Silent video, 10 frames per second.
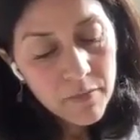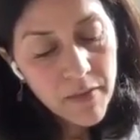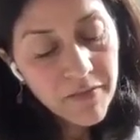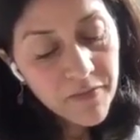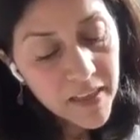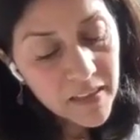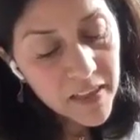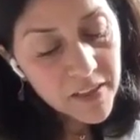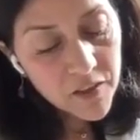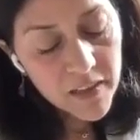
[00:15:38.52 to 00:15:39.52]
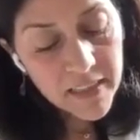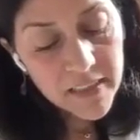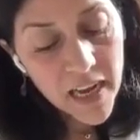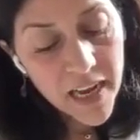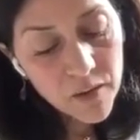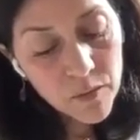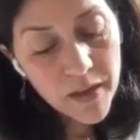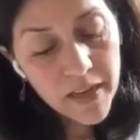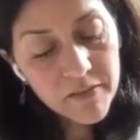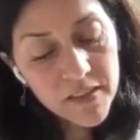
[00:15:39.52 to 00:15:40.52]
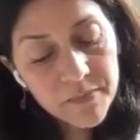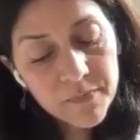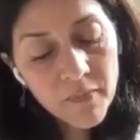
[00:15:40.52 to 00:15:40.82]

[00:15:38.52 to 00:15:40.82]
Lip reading: My feelings are like tidal waves,